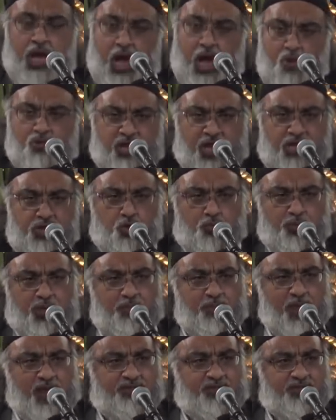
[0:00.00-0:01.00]
How can you
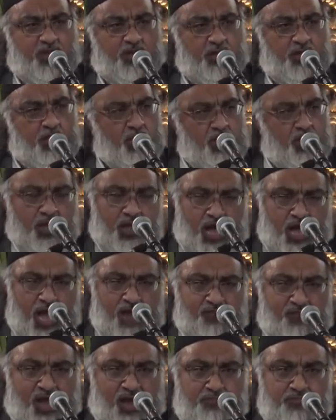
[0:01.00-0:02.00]
be better?
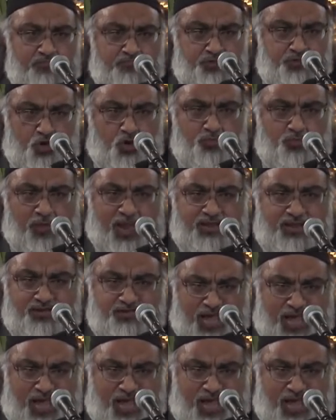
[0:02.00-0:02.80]
I've had young men,